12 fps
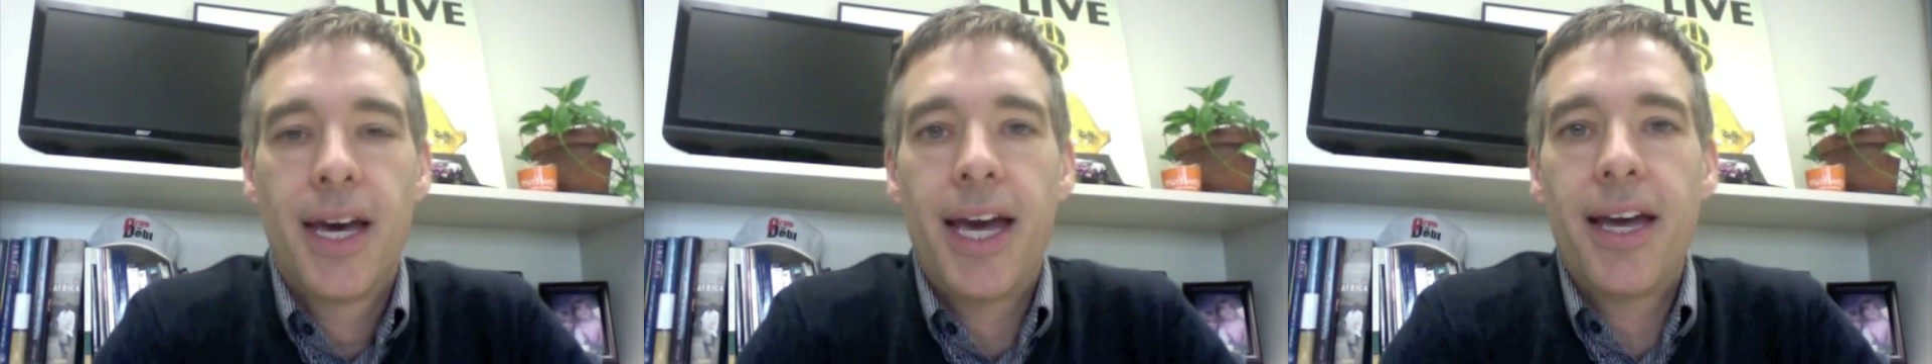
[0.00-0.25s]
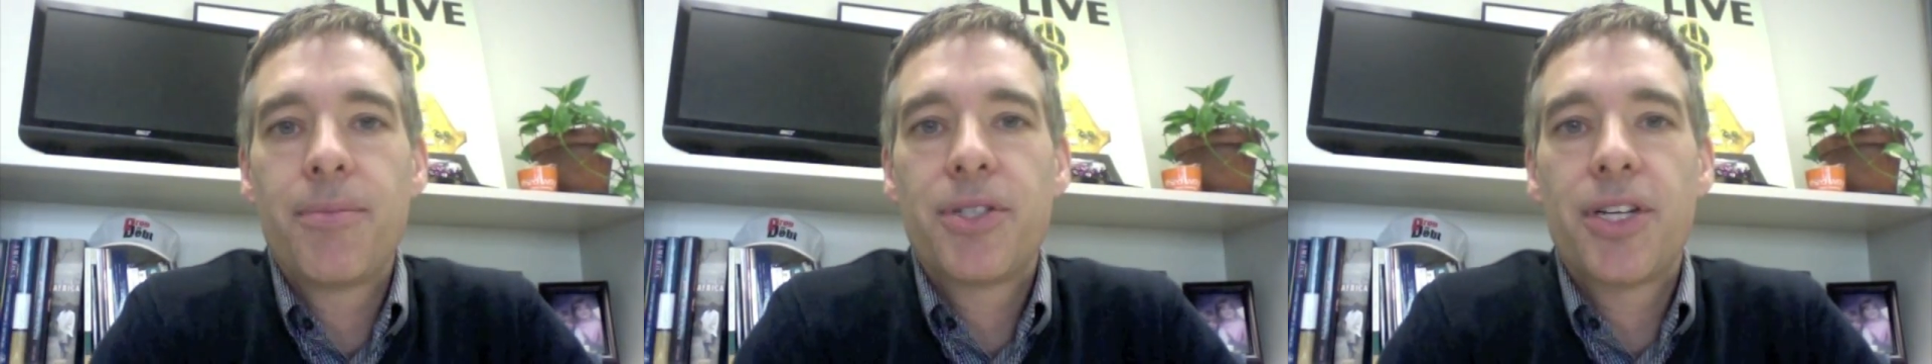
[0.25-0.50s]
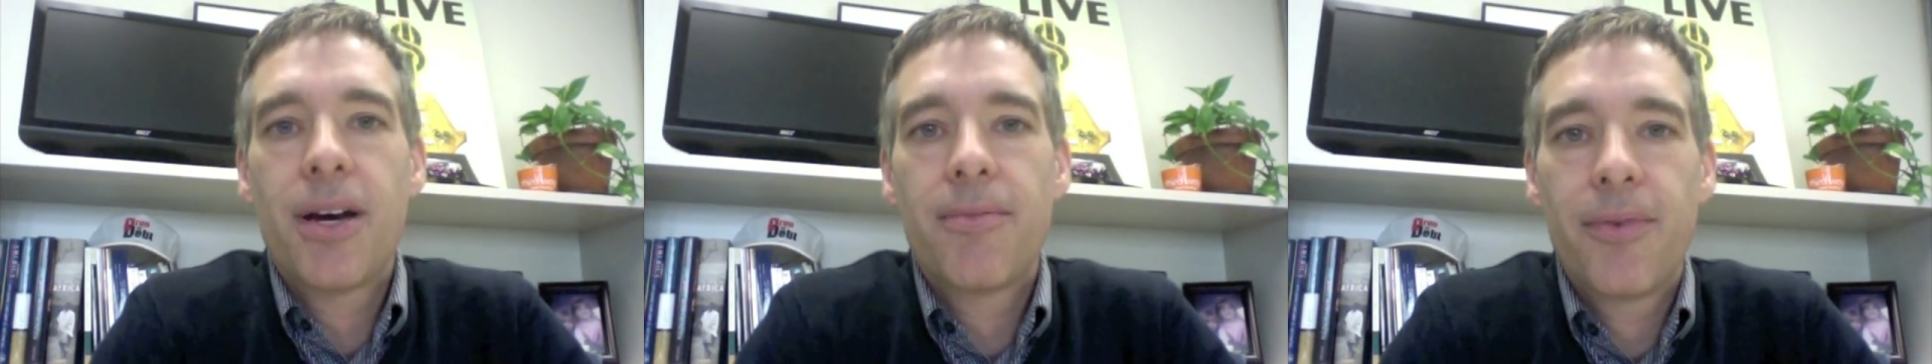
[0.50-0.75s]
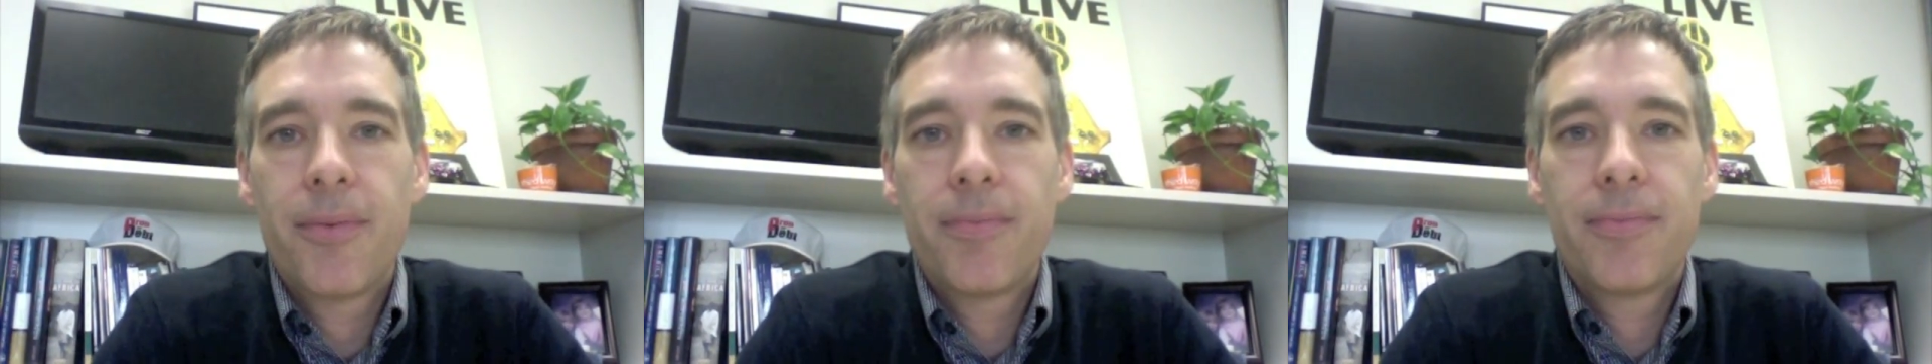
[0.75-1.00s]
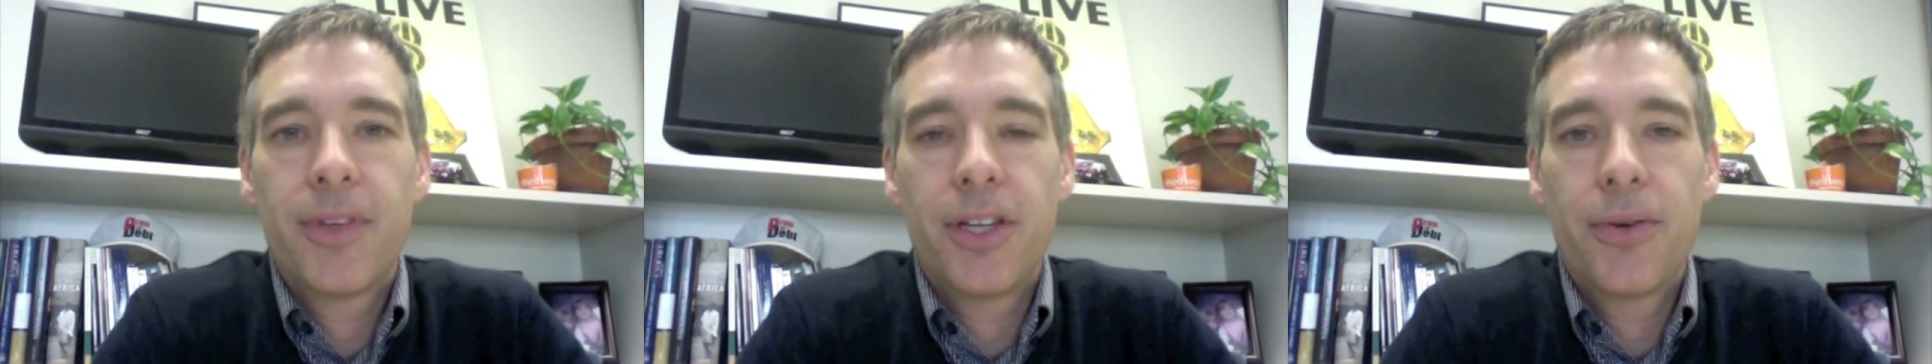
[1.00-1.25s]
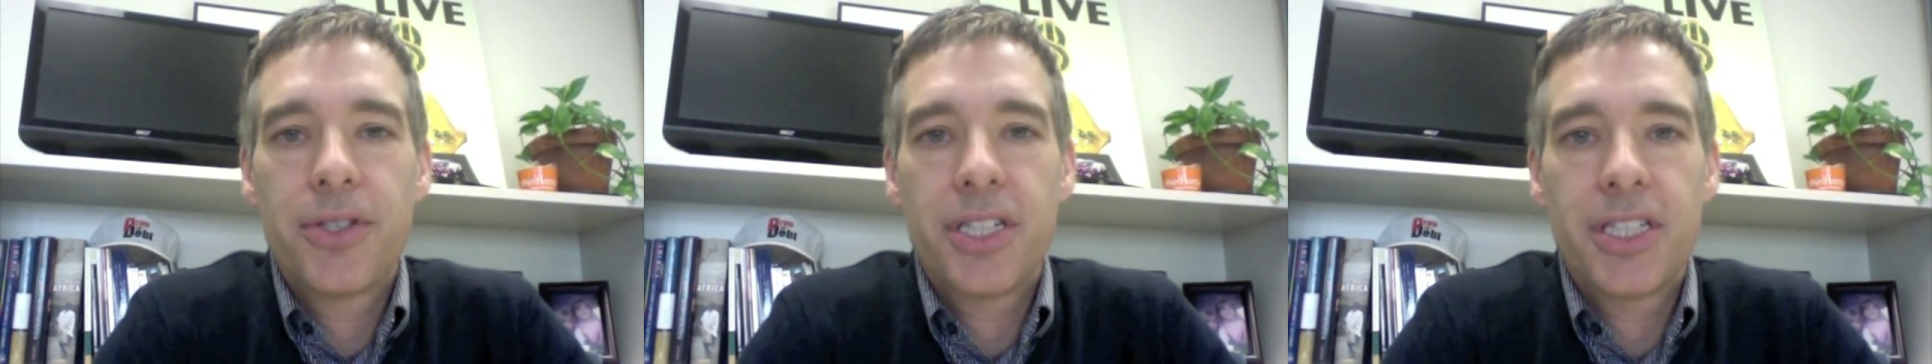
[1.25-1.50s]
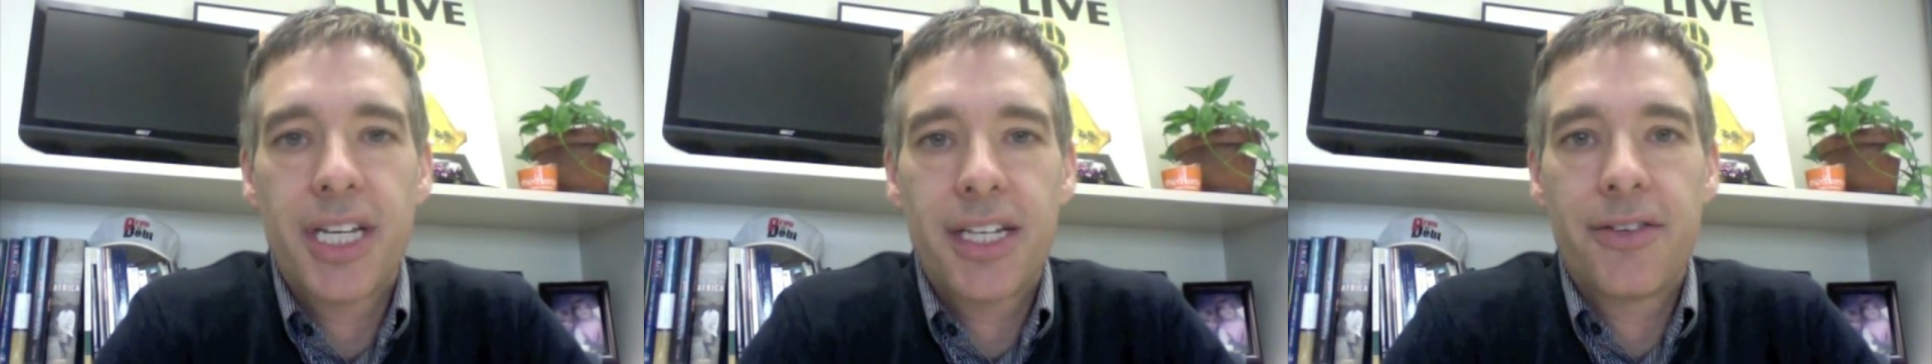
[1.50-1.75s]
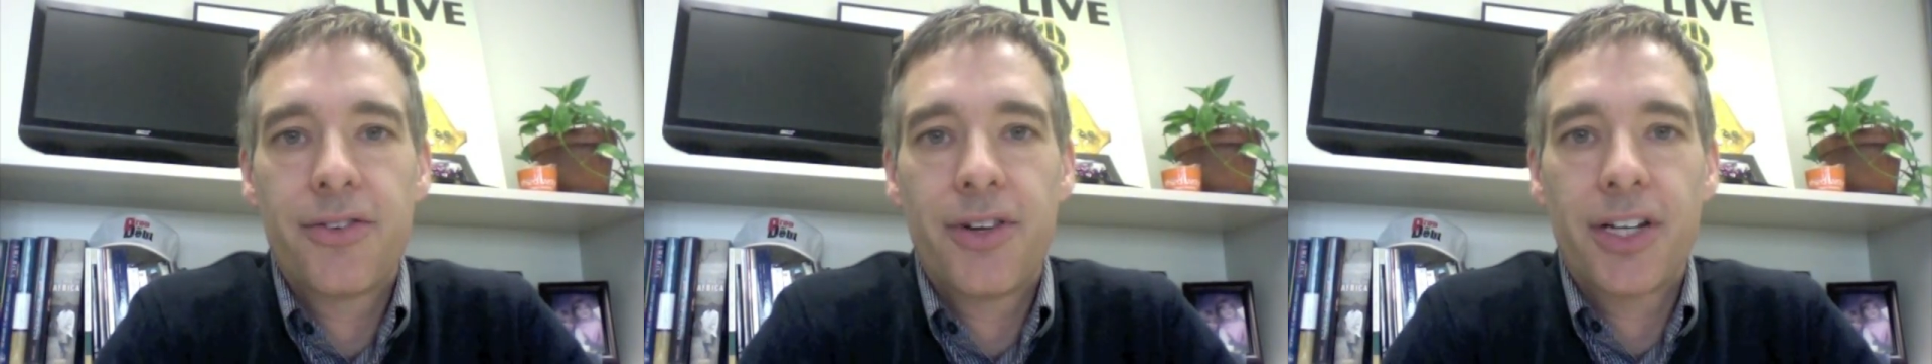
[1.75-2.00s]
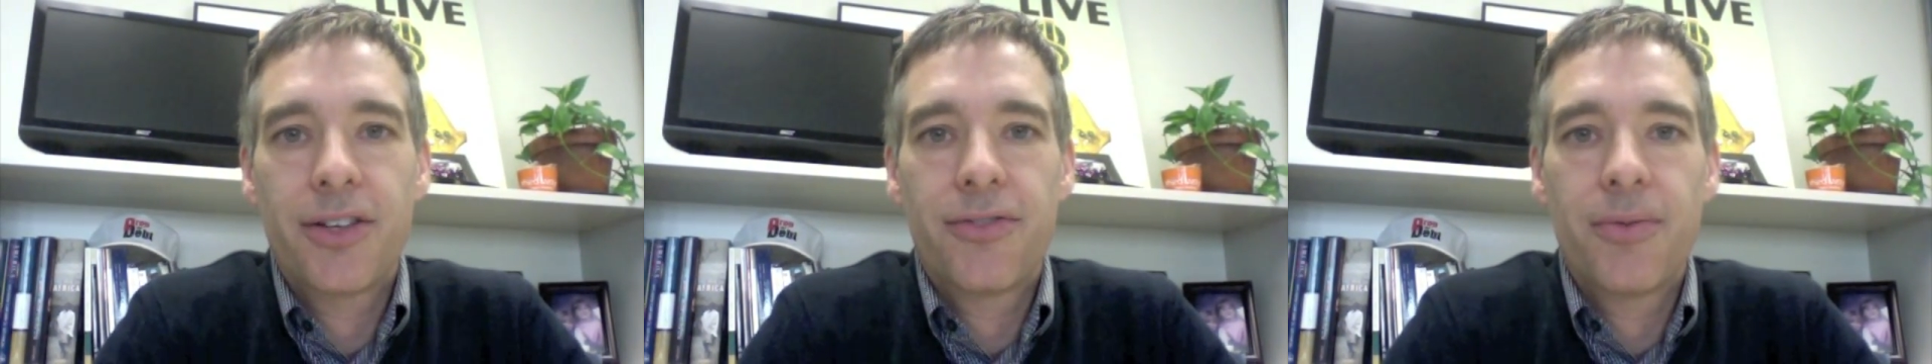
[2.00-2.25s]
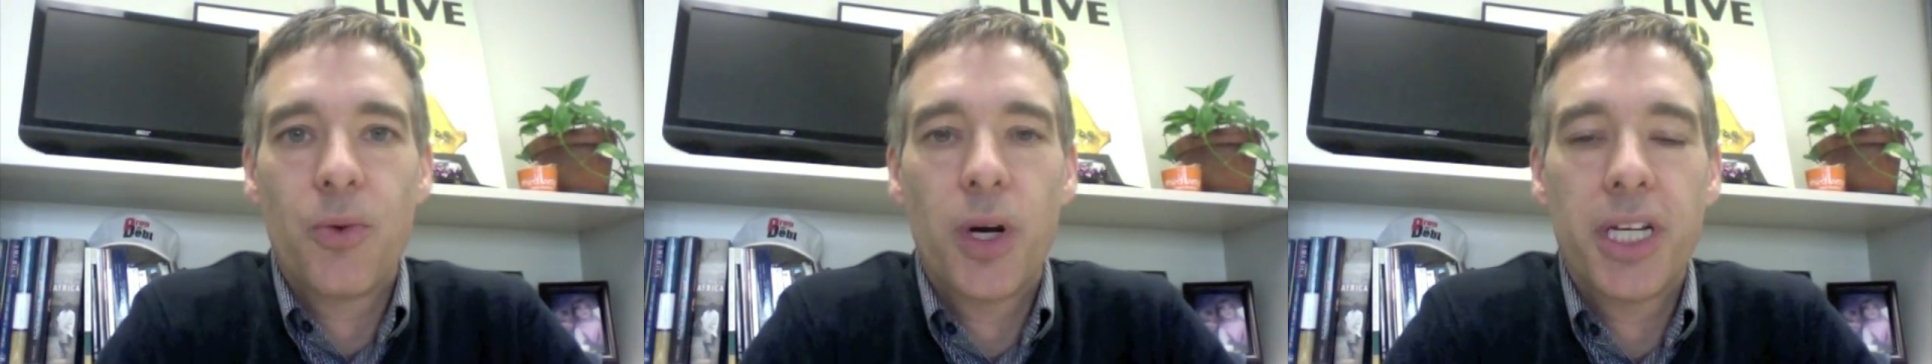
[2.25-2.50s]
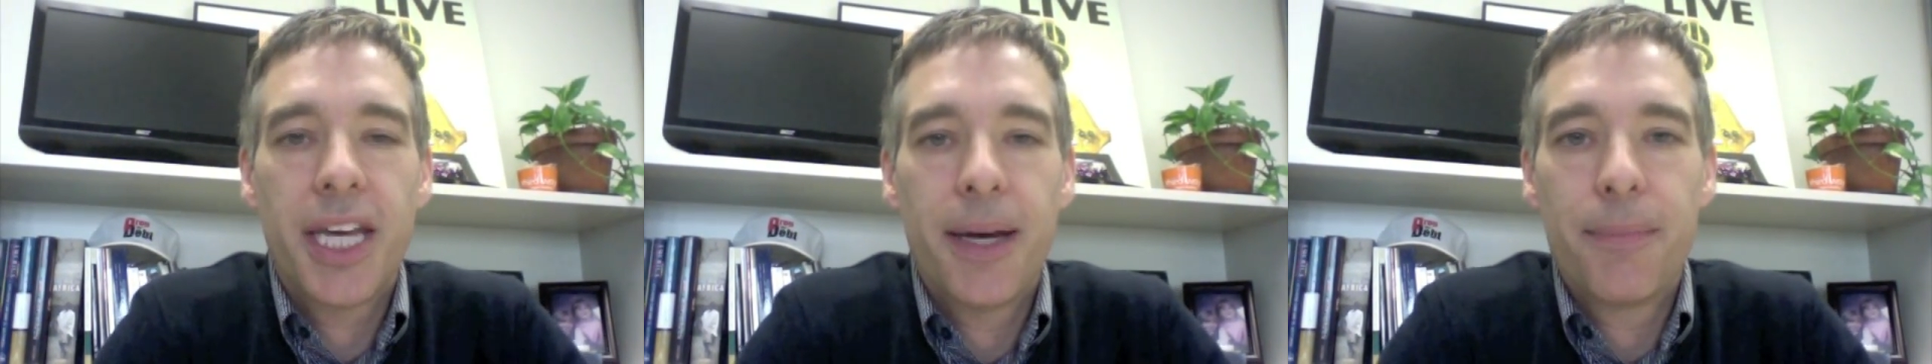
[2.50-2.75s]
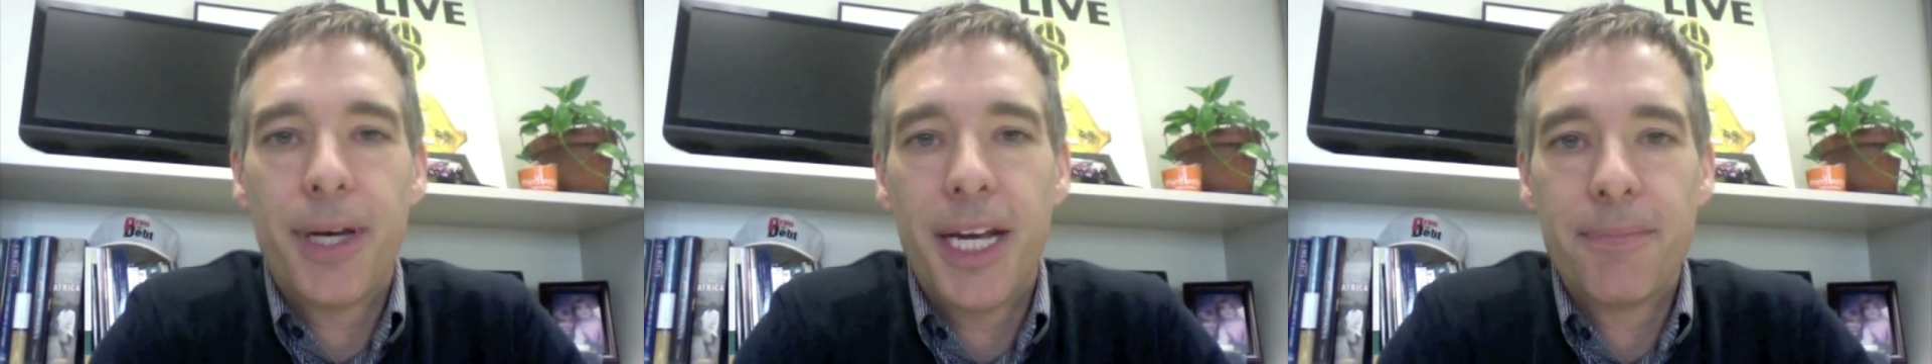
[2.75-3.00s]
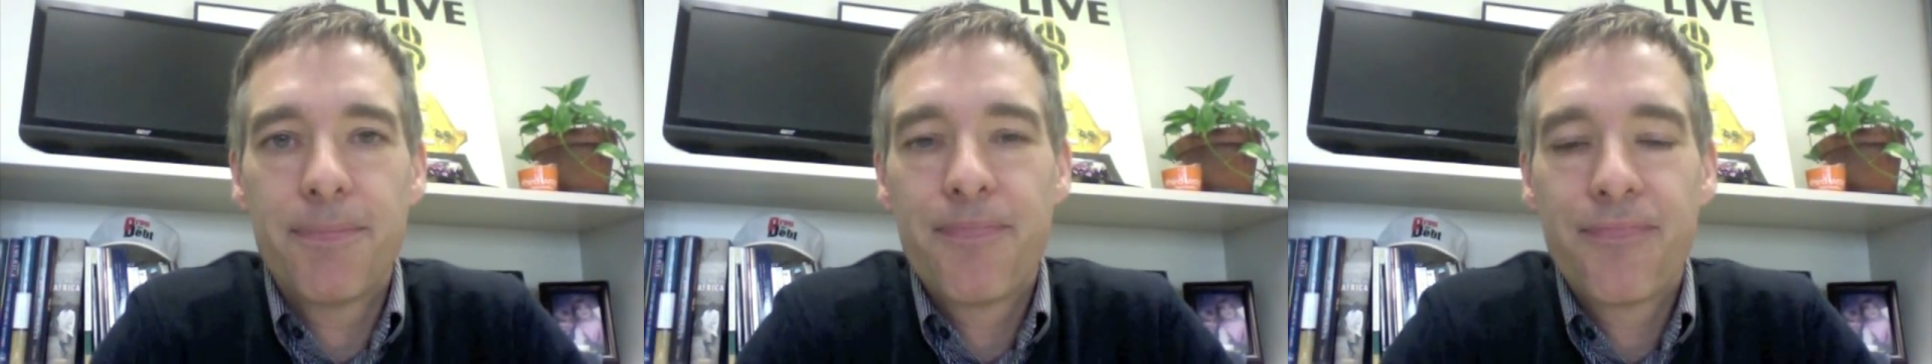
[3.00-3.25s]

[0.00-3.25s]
Hey, I'm Tom from the U.S. Executive Director from the One Campaign.